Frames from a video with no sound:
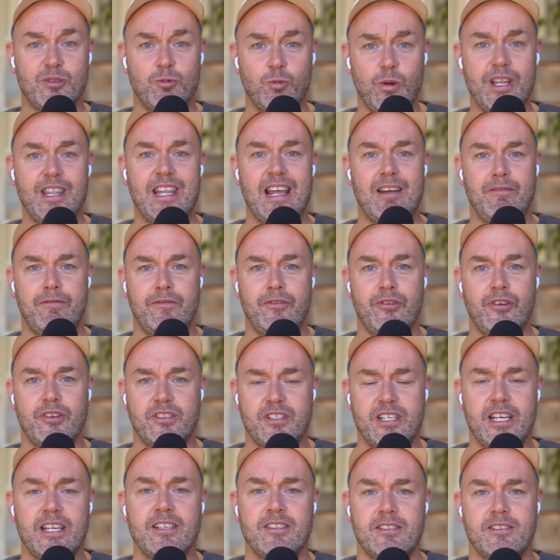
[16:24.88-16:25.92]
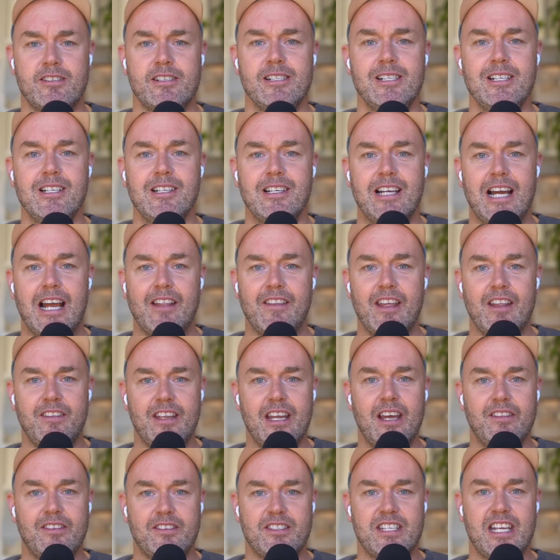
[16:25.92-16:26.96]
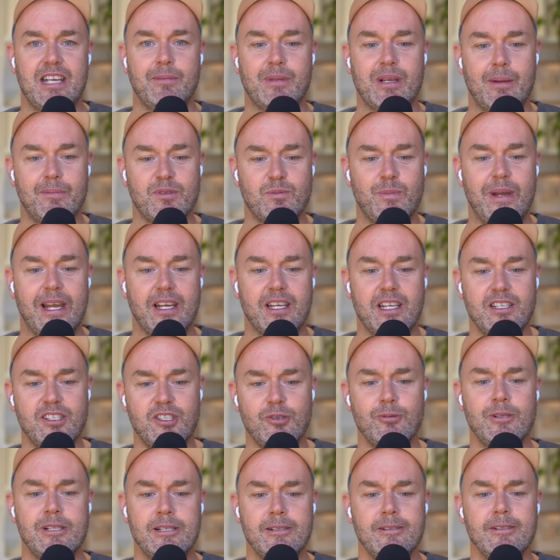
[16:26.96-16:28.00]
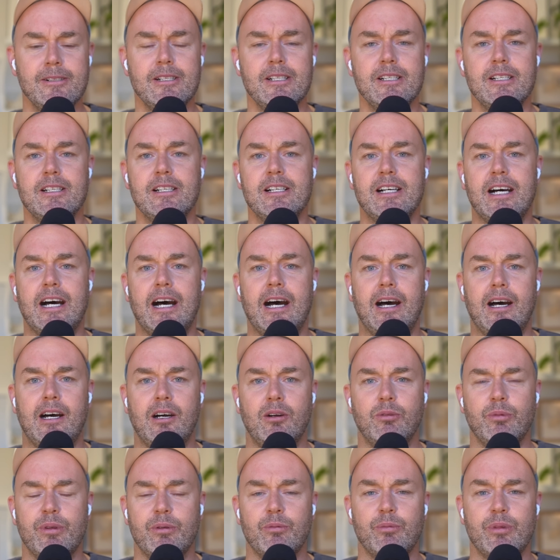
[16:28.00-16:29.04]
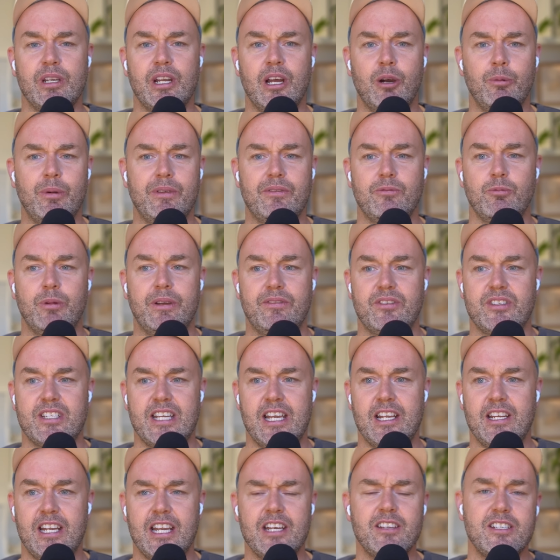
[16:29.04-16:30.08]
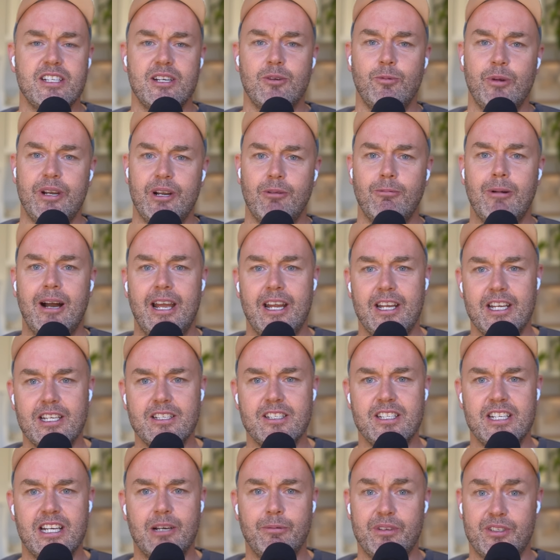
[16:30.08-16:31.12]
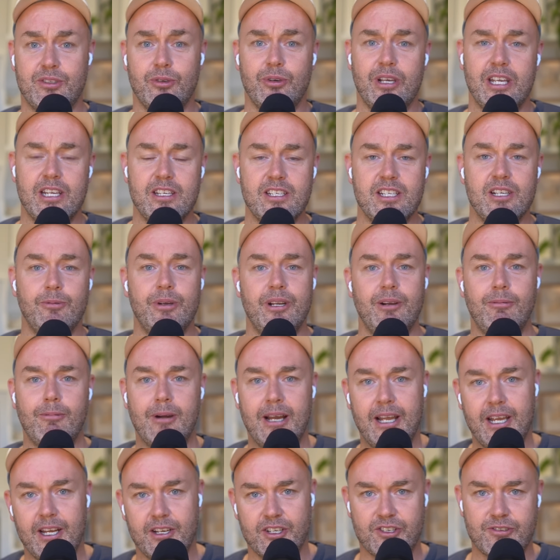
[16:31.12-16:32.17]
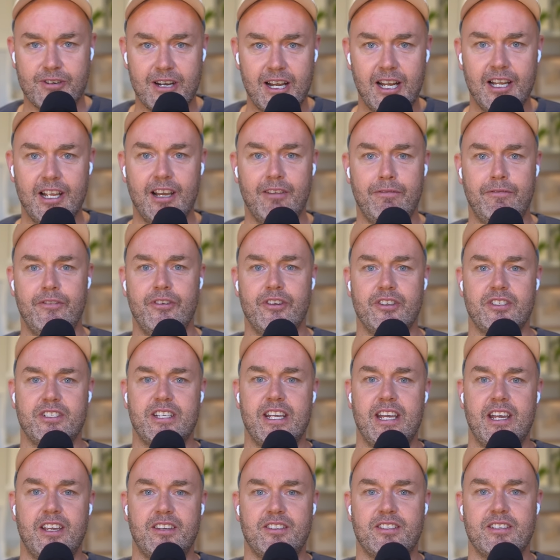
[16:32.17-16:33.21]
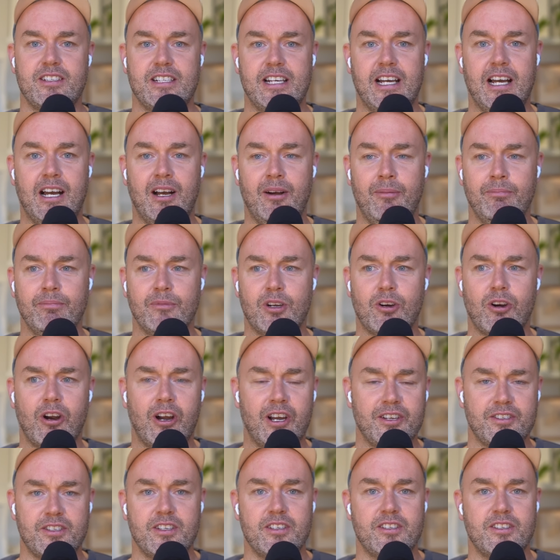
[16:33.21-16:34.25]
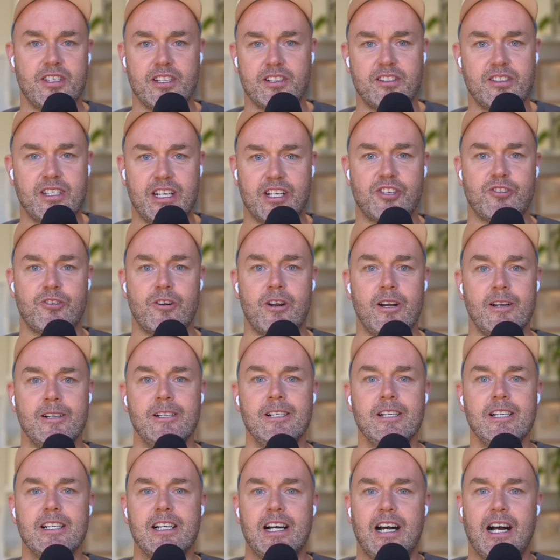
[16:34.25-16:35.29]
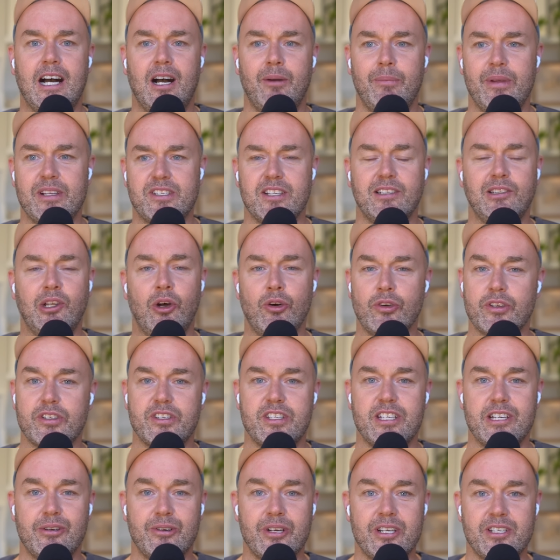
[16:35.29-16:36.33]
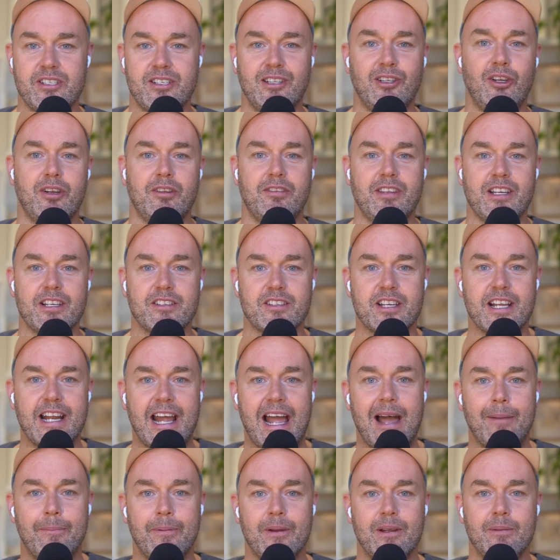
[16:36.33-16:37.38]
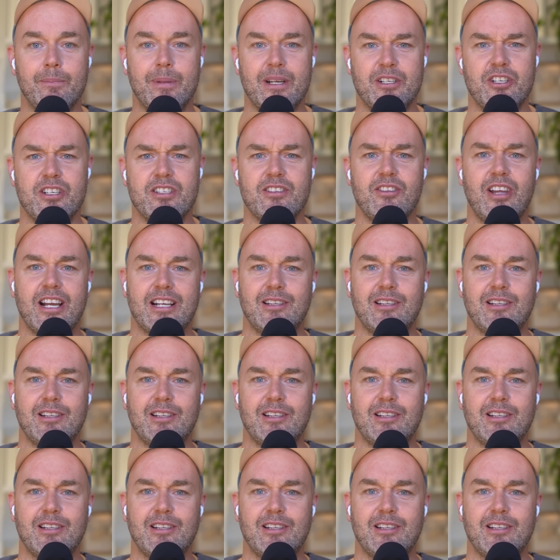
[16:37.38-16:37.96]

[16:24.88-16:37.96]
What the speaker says: win that first test, and then the other team comes back into it. We've seen India win away in India. We saw India win away in Australia first test, crisis, etc. It's a long series. A lot of things can happen, but just